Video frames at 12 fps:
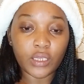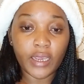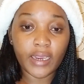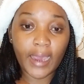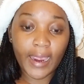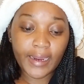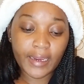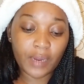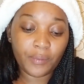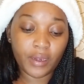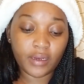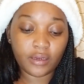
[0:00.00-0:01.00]
a guy
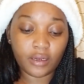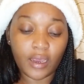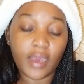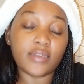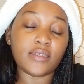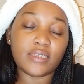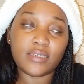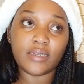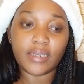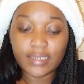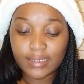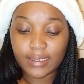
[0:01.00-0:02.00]
came in and
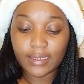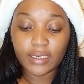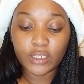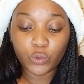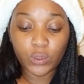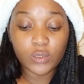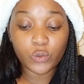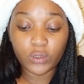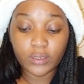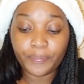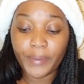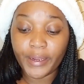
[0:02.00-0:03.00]
said instead it was
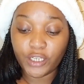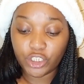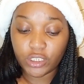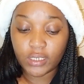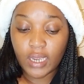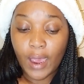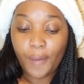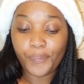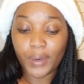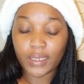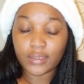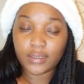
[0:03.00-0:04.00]
not MacG
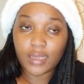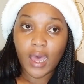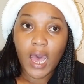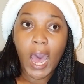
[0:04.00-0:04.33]
but